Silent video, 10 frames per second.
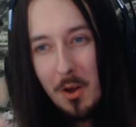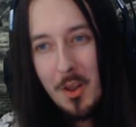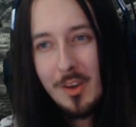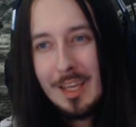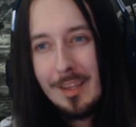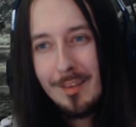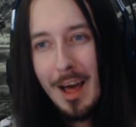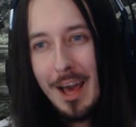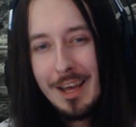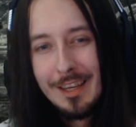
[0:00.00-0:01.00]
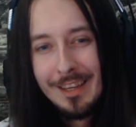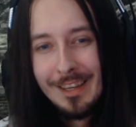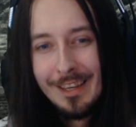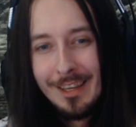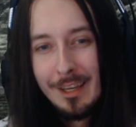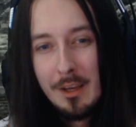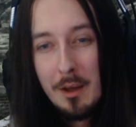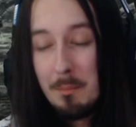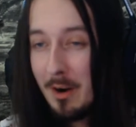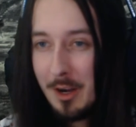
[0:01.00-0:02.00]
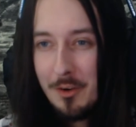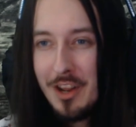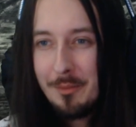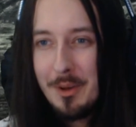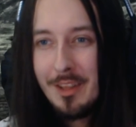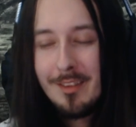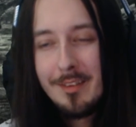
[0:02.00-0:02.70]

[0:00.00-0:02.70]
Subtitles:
Loki's Lair. Merry Christmas.